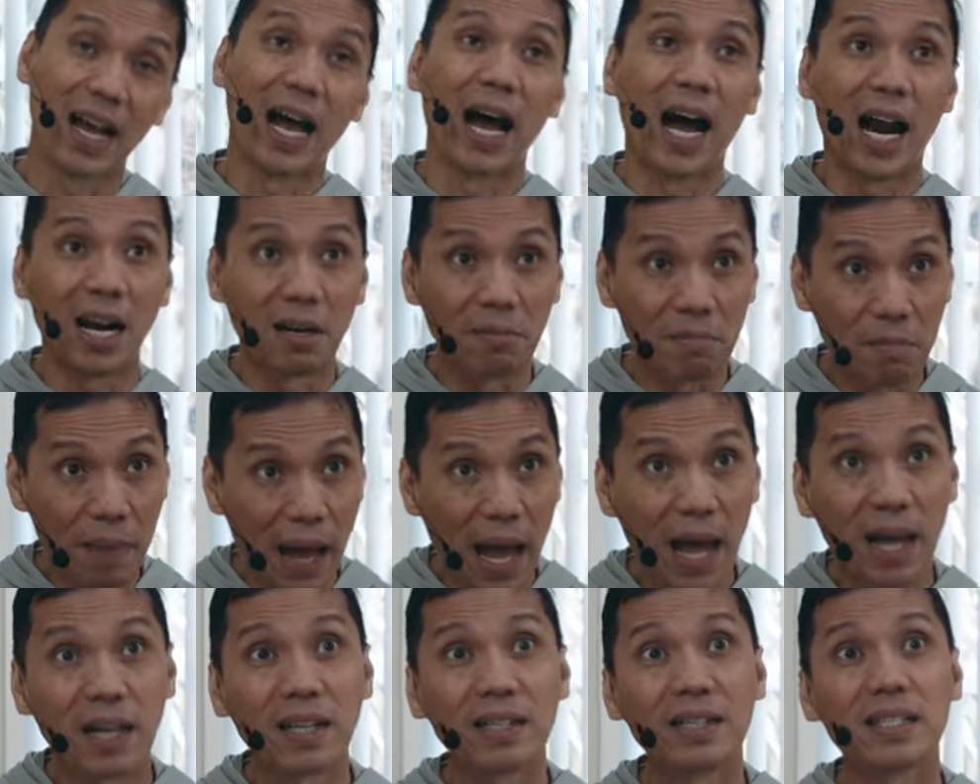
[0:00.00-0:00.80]
Arm
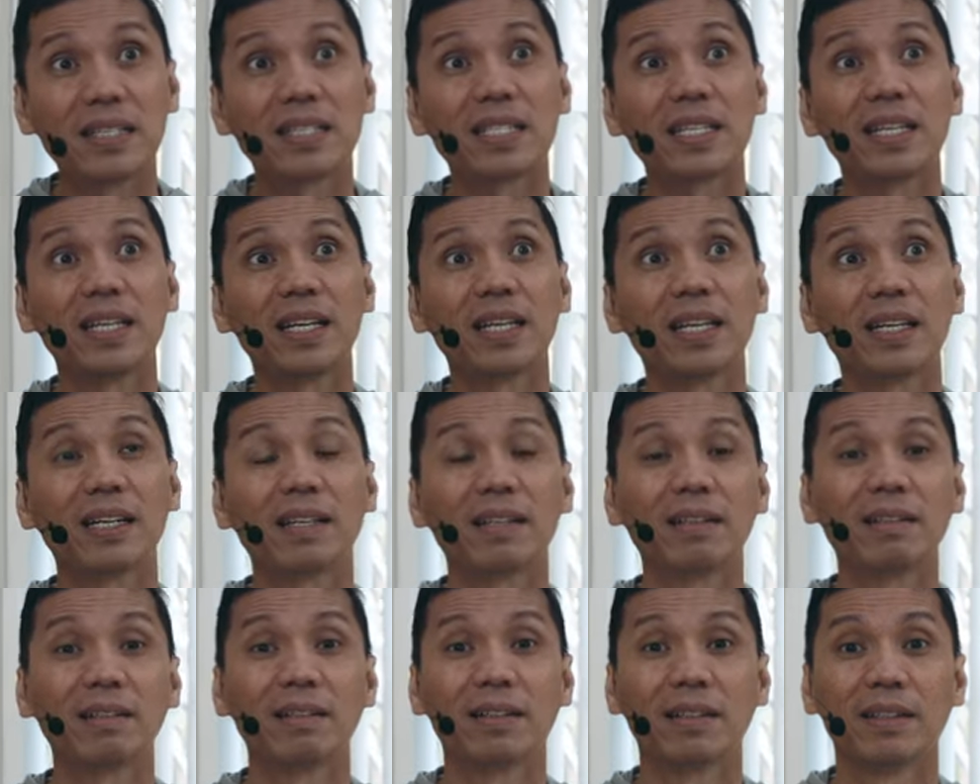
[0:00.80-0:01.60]

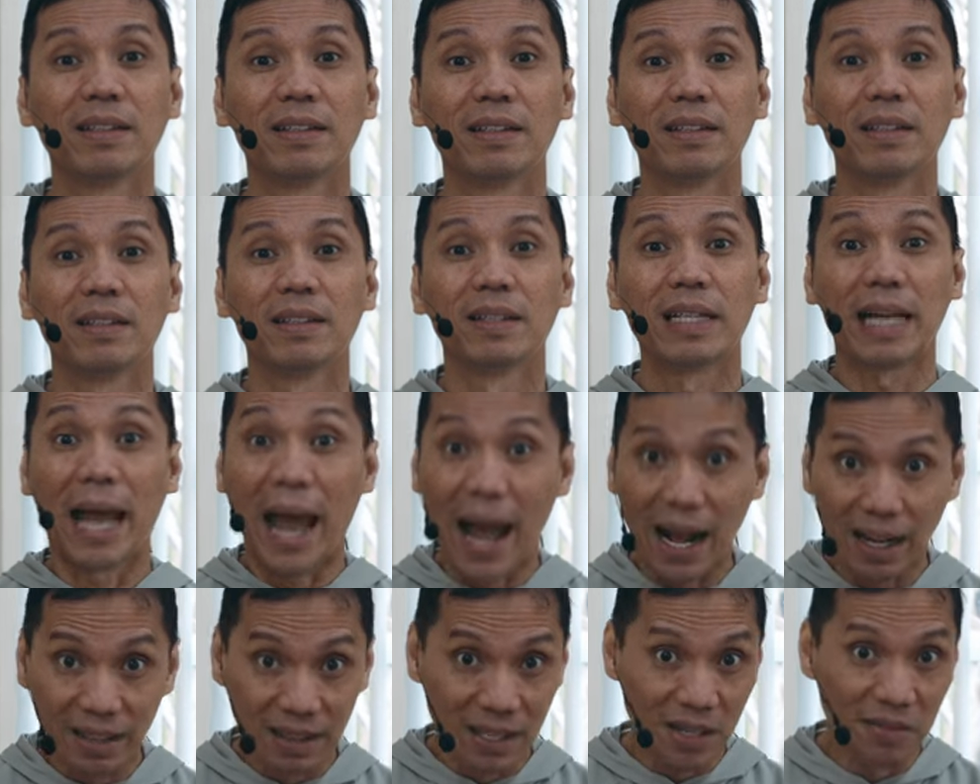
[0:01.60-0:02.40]
balancing,
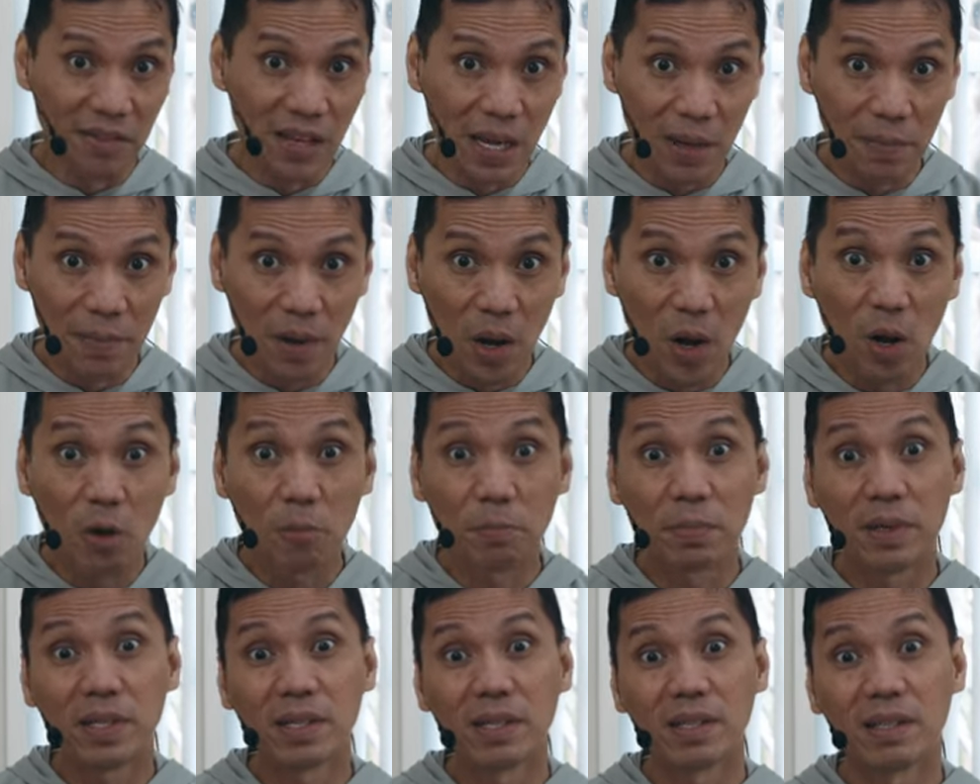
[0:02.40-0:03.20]
active hip
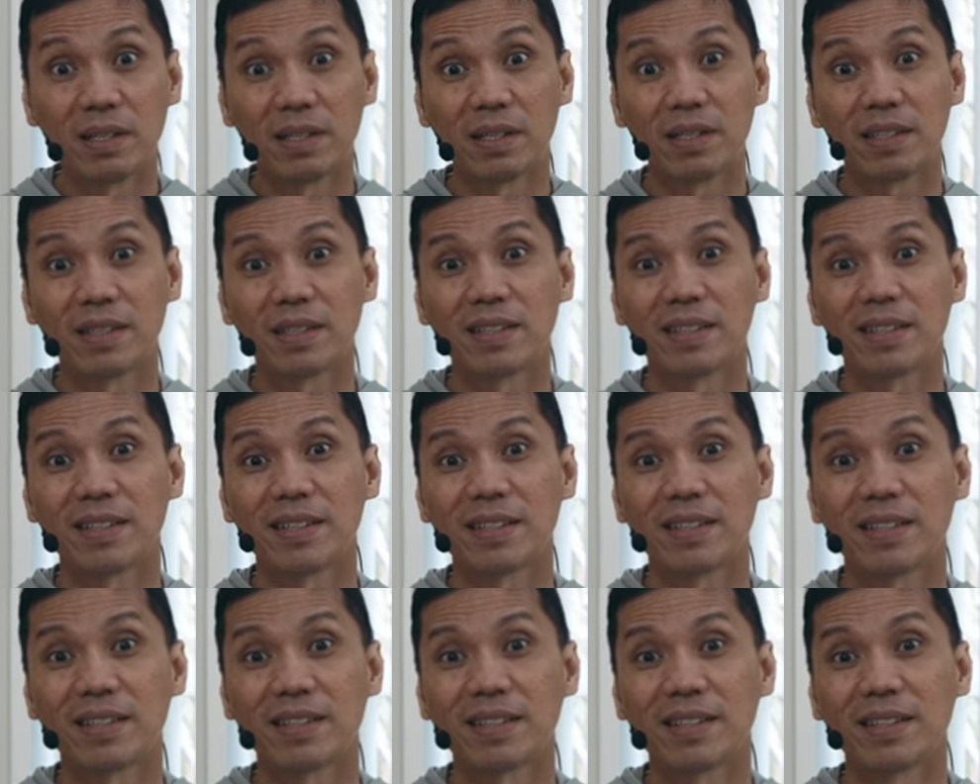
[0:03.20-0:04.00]

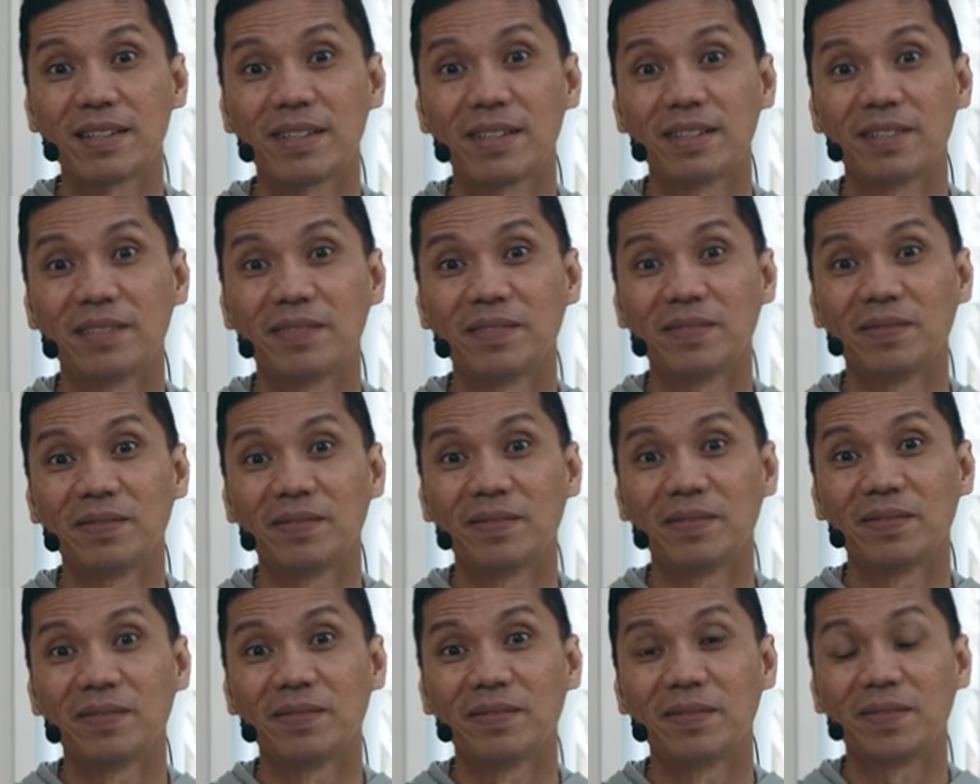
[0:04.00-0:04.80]
openness,
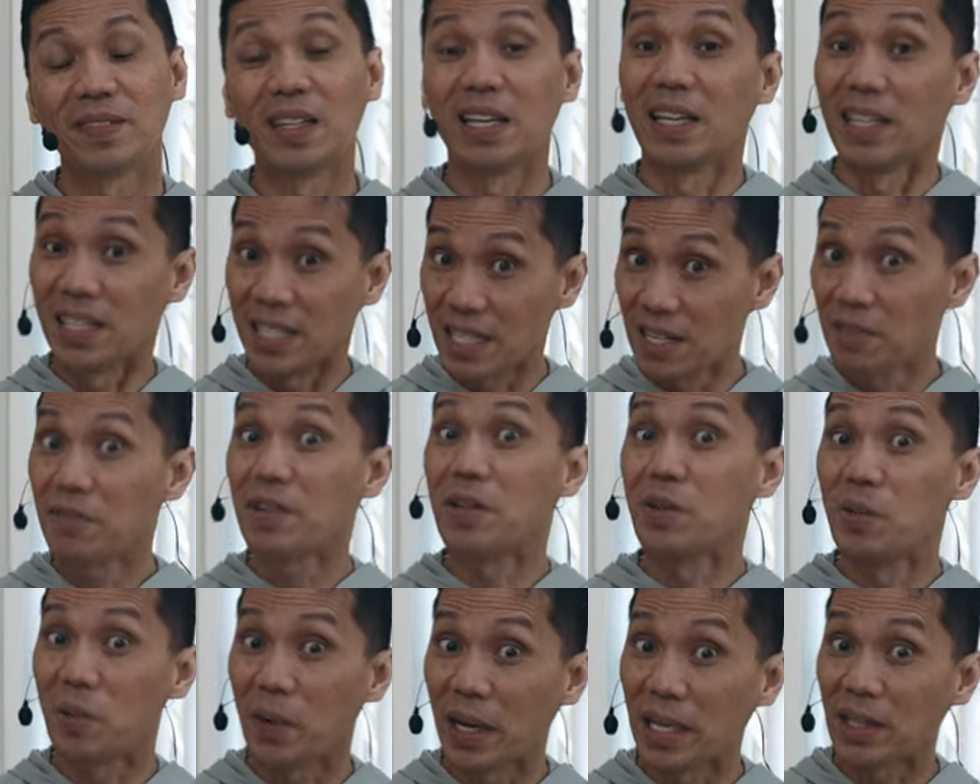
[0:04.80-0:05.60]

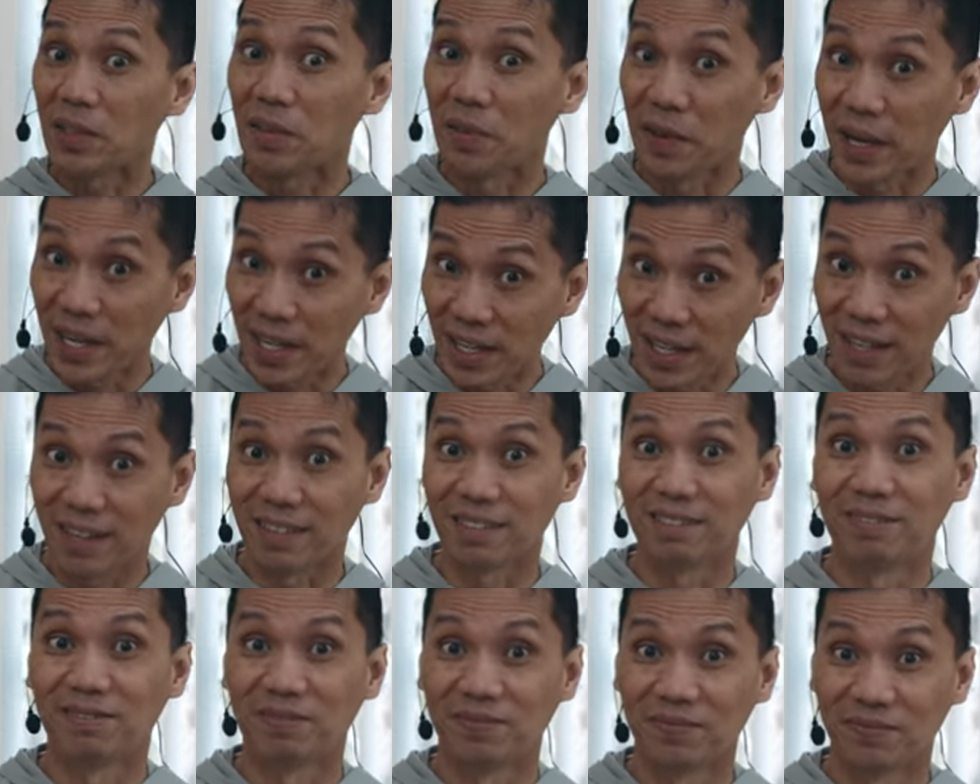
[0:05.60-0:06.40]
even weight
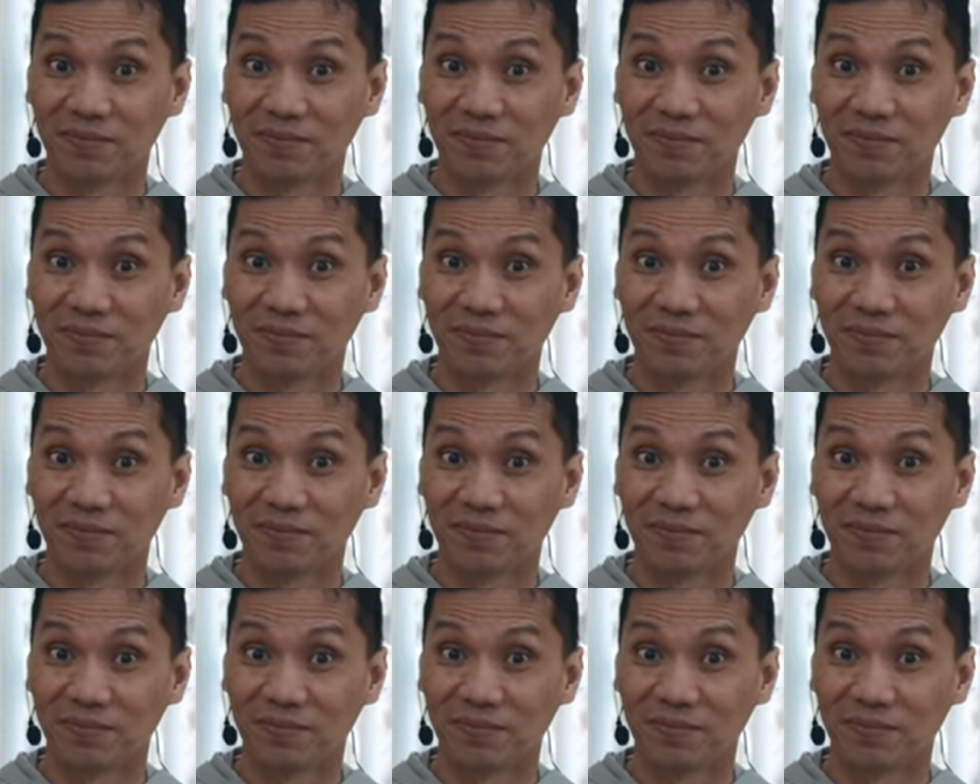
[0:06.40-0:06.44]
training.